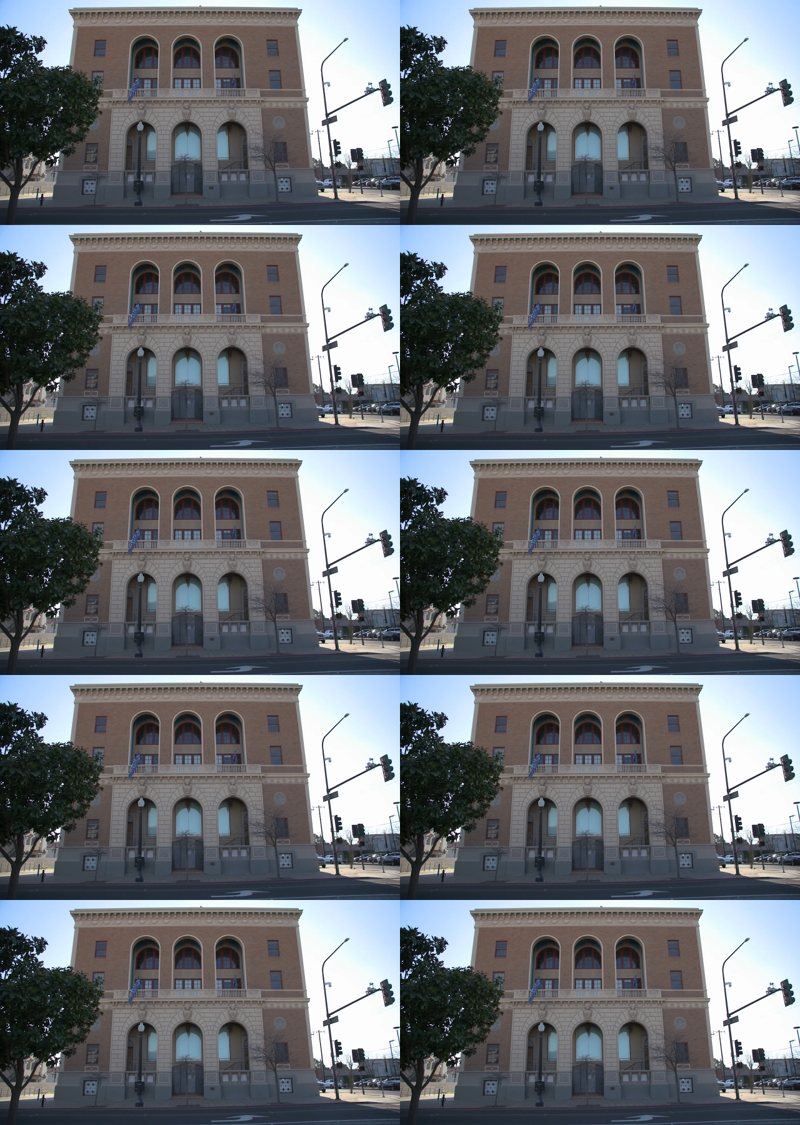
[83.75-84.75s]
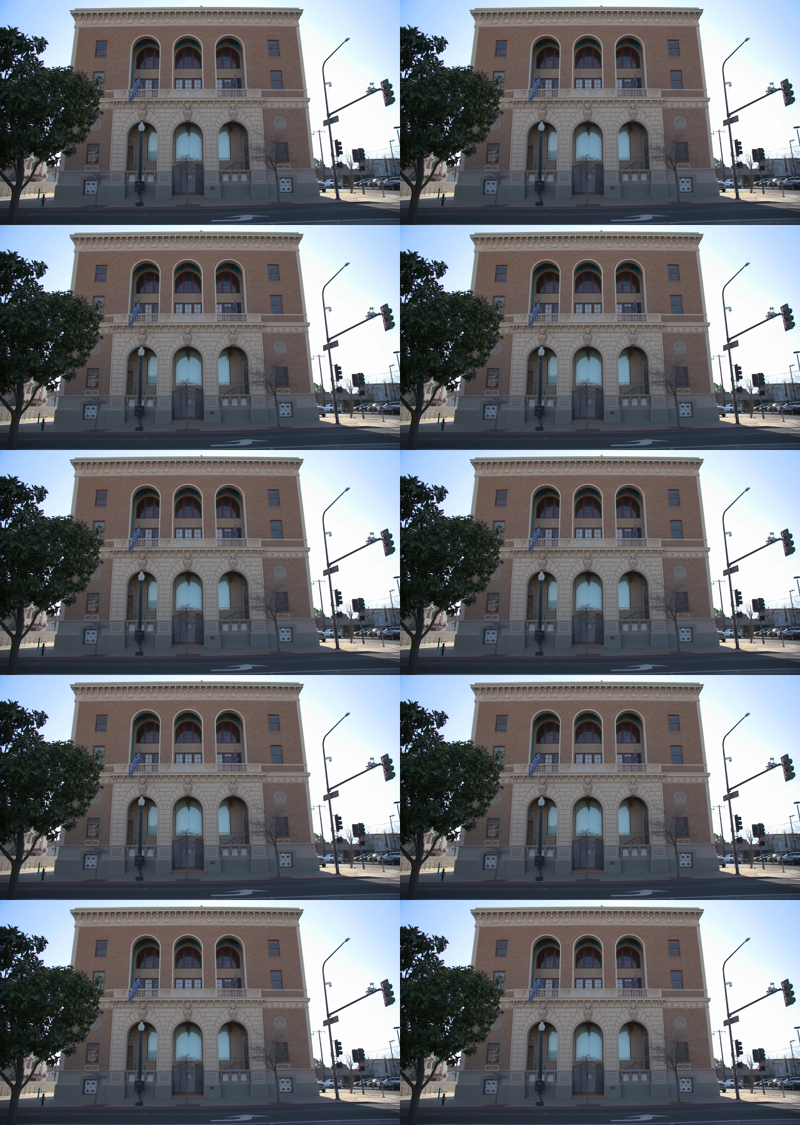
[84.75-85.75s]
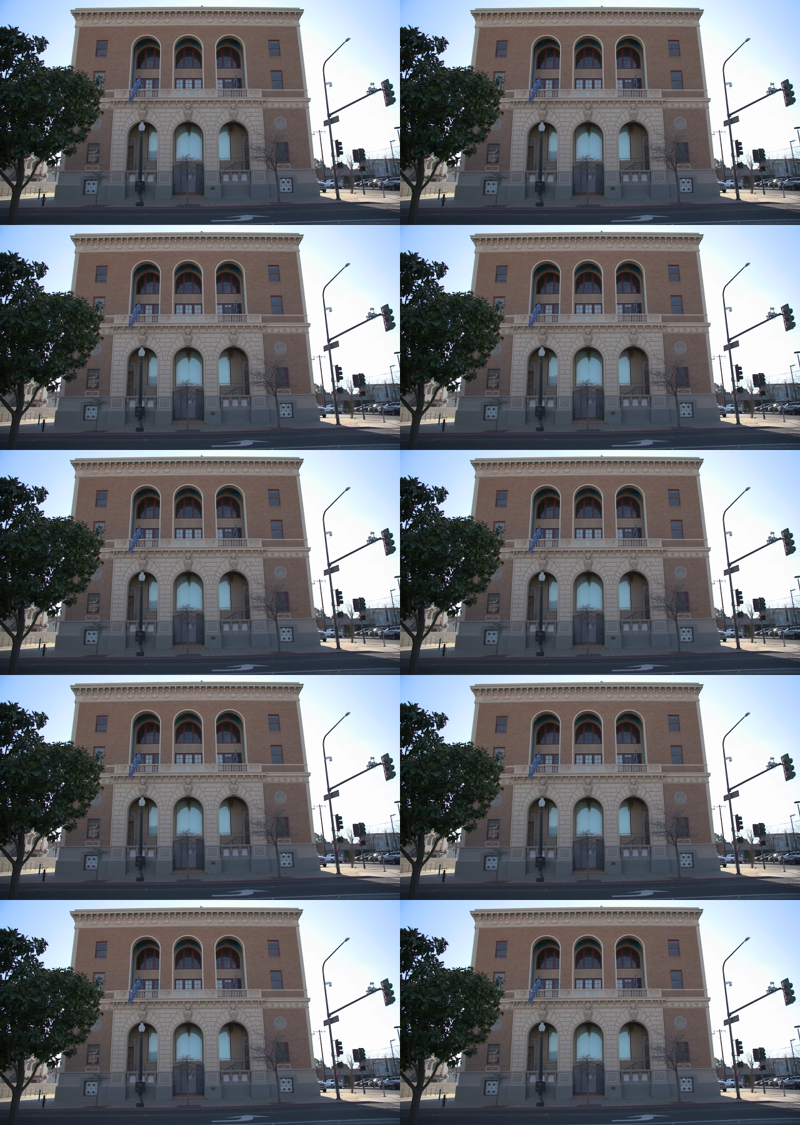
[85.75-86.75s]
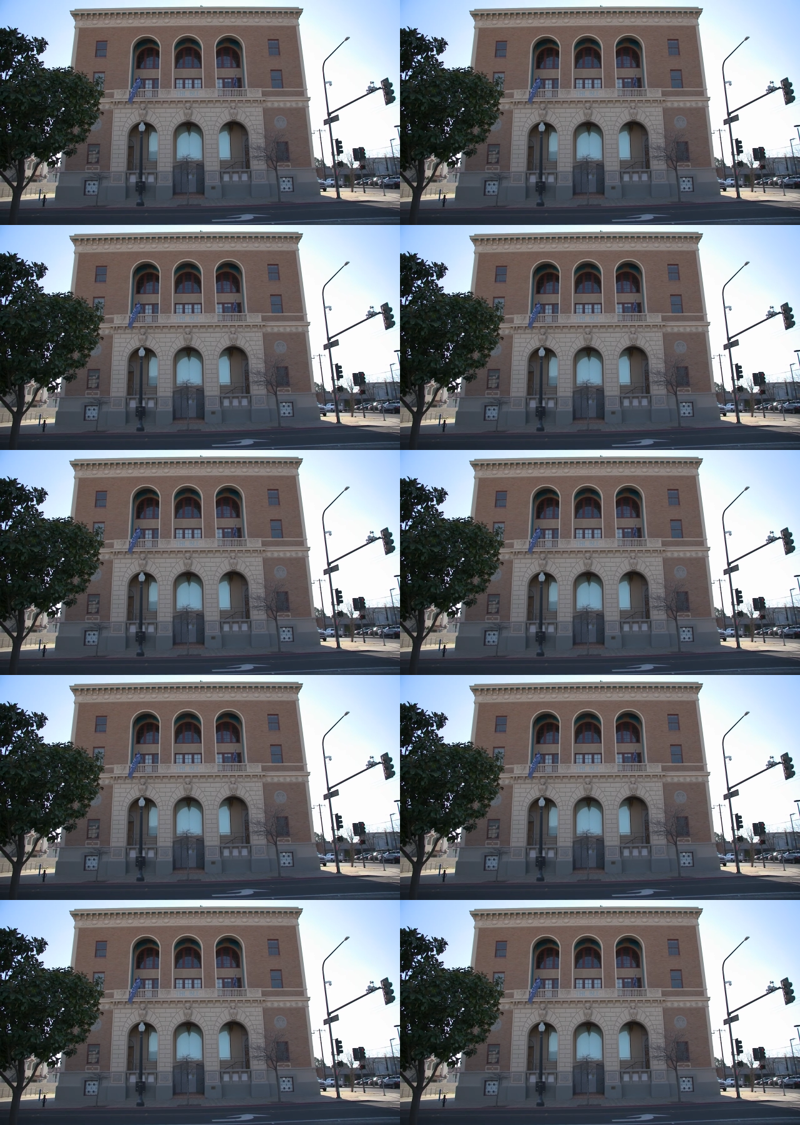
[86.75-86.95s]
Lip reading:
(no speaker visible)